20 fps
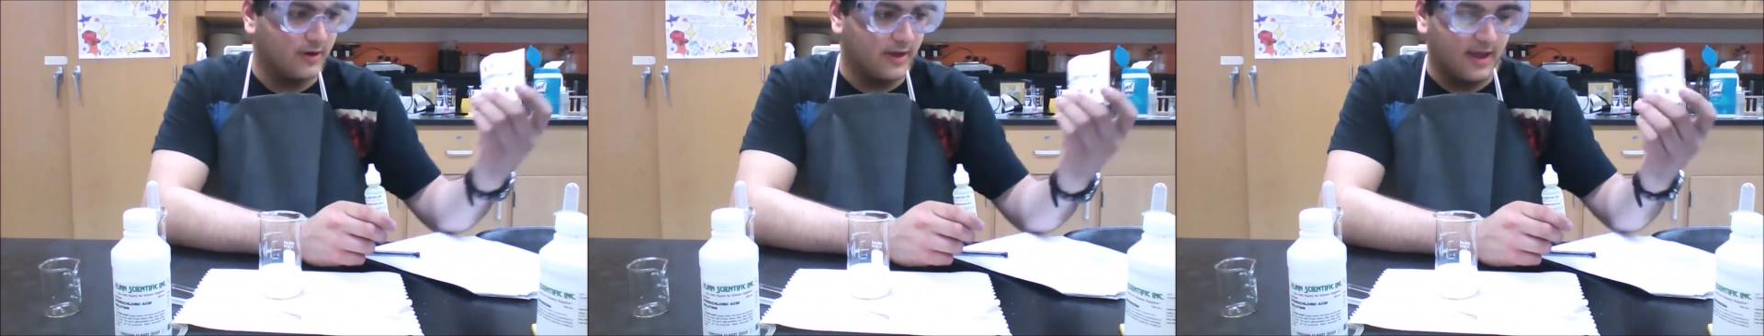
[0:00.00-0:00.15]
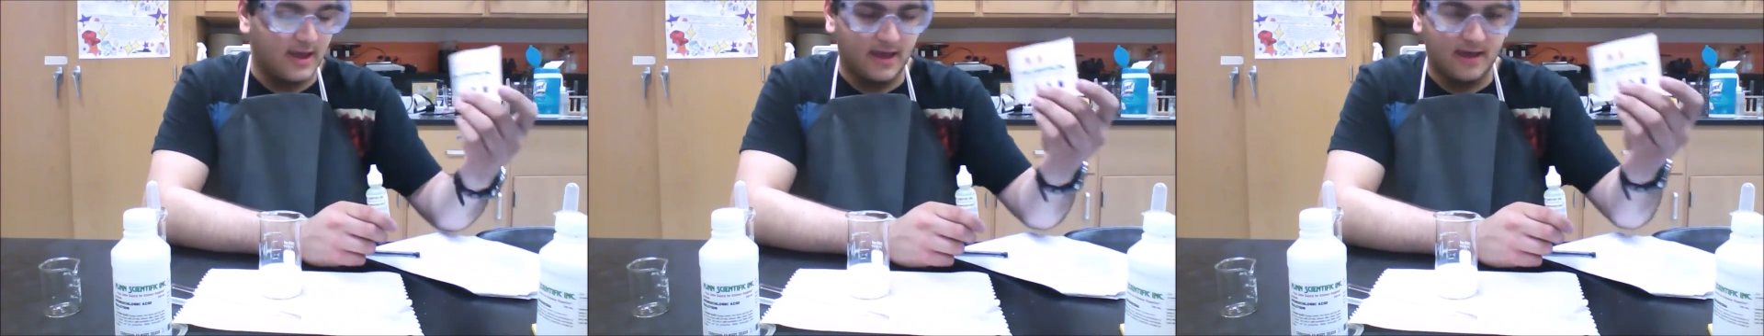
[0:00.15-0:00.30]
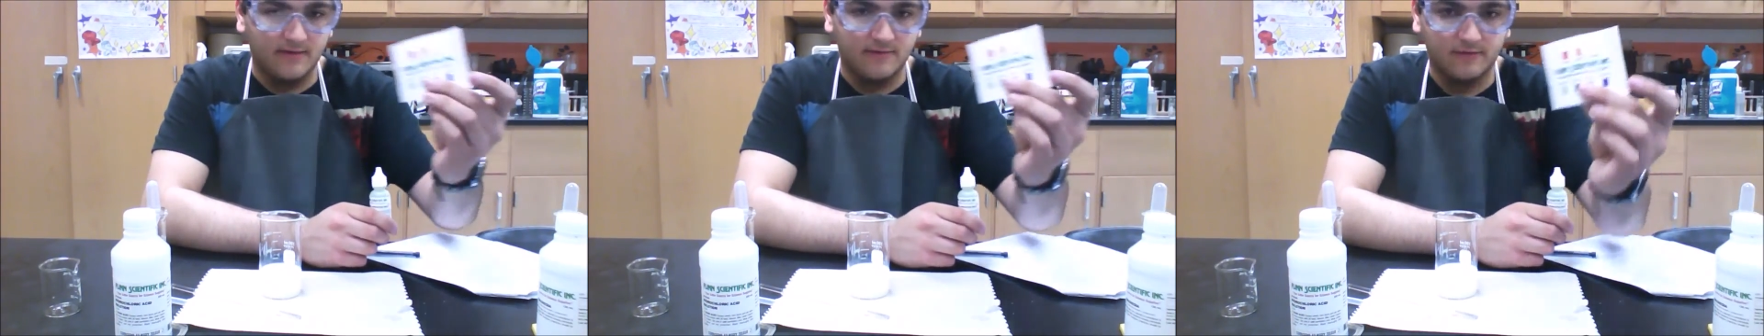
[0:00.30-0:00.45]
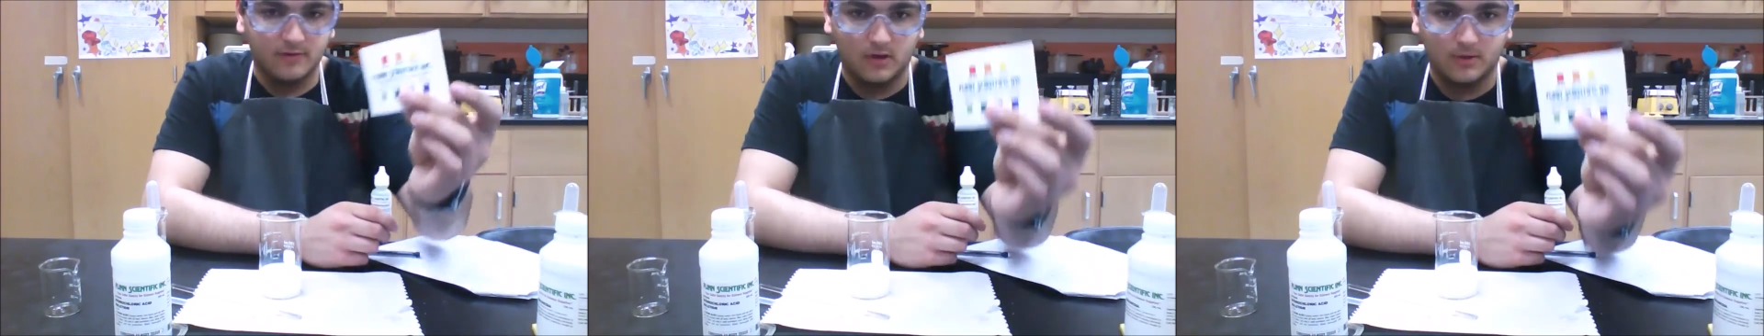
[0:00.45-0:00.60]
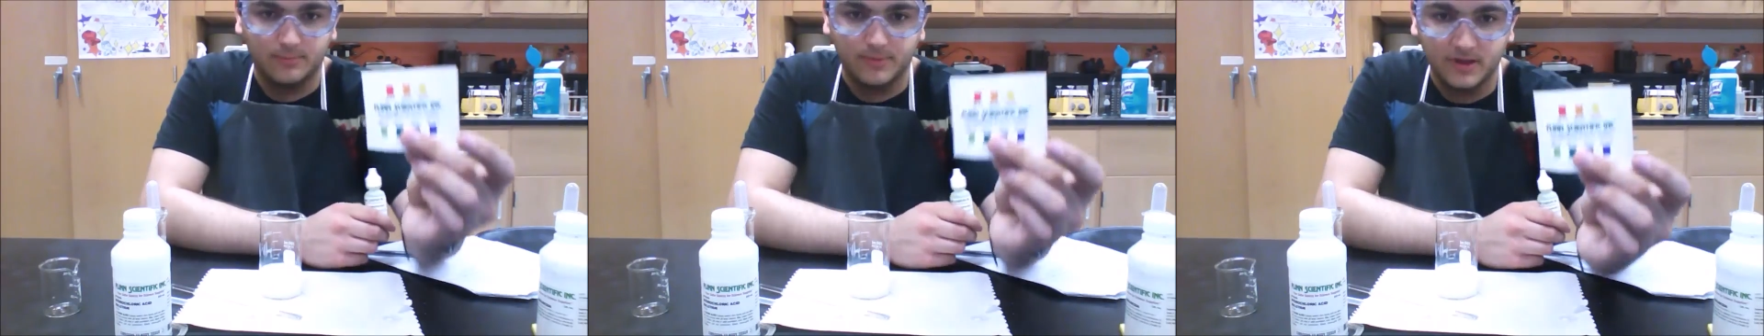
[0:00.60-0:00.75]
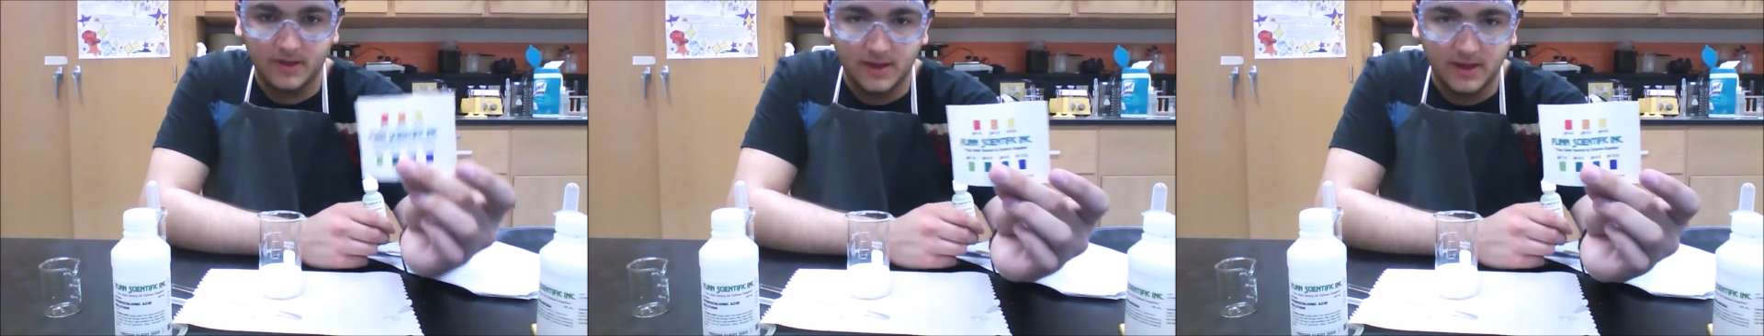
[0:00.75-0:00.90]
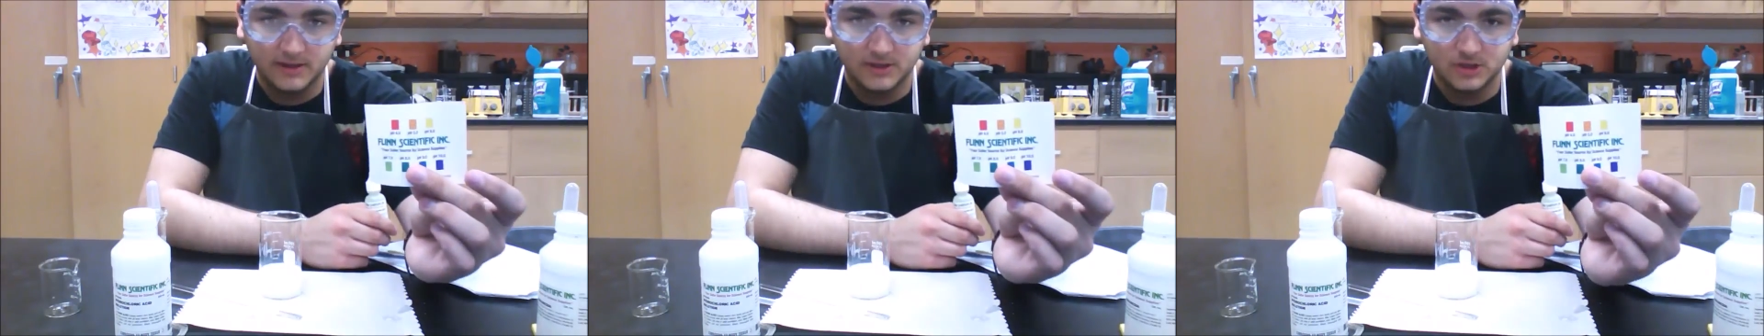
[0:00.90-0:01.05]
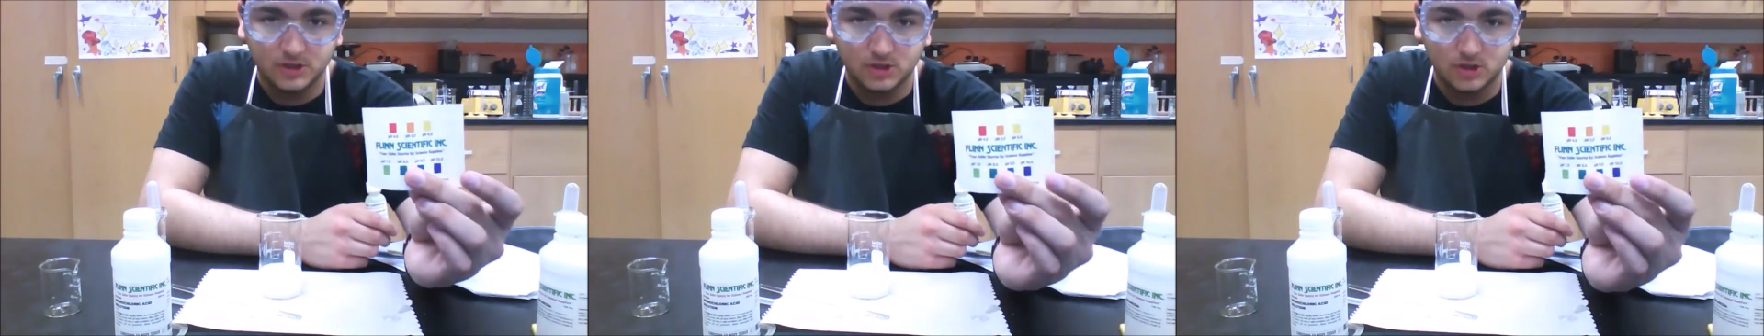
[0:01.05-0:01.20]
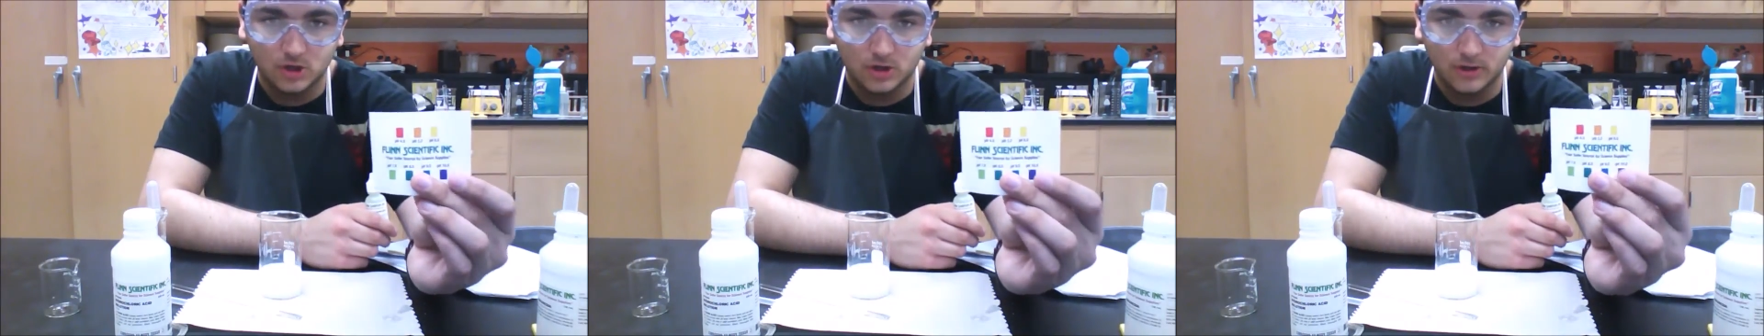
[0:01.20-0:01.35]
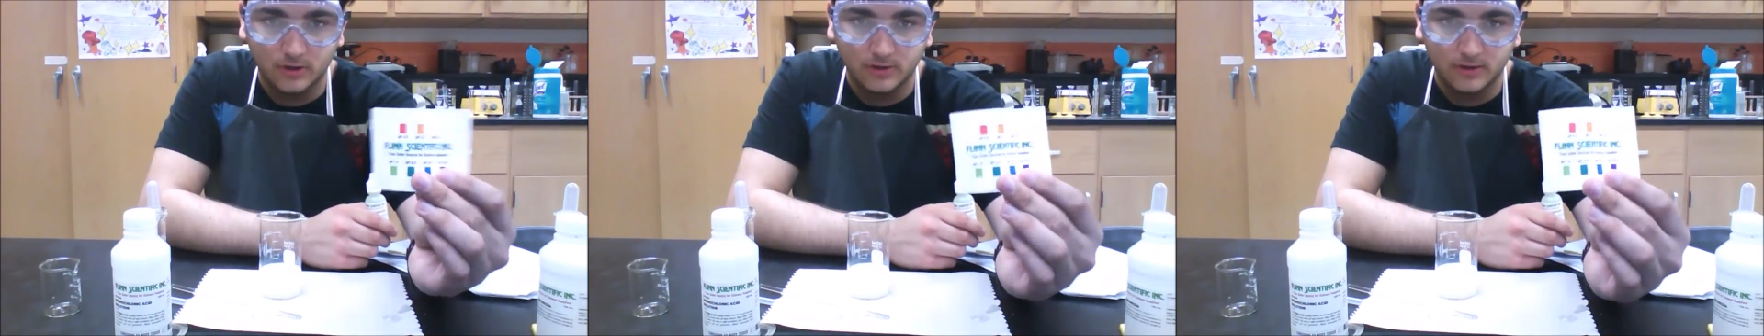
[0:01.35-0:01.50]
have a pH
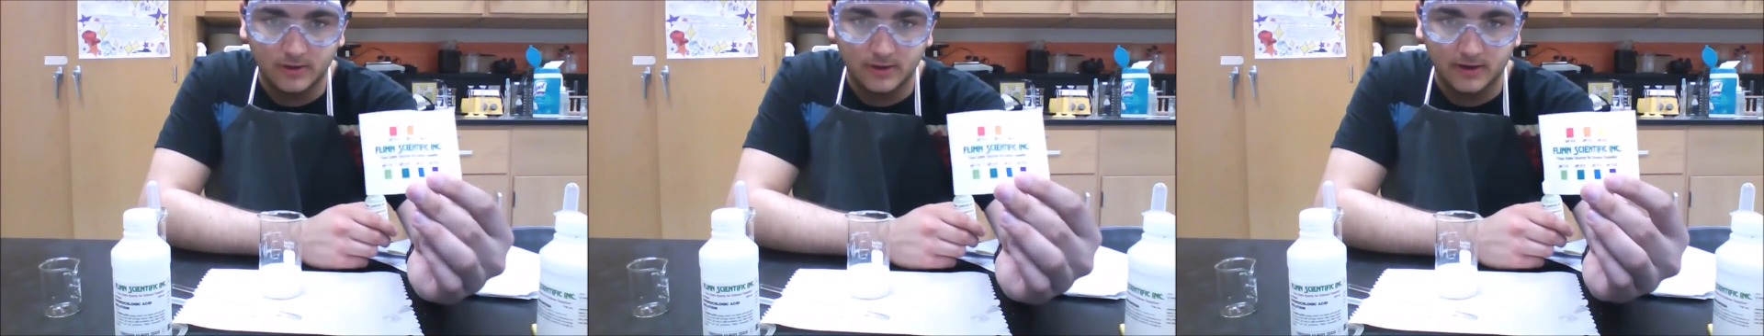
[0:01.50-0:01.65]
chart